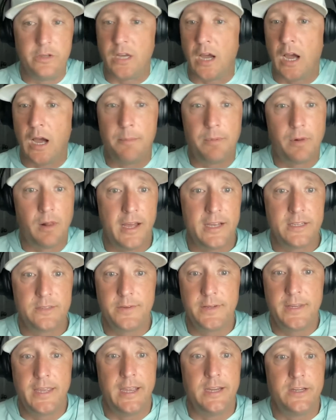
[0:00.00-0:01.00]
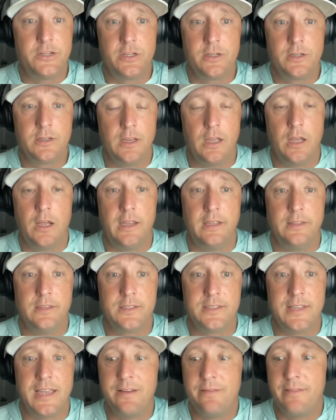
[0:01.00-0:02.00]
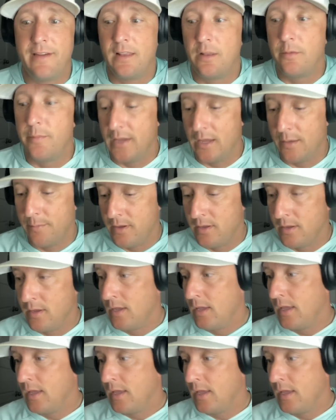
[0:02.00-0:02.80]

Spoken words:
top classification in the state of Alabama,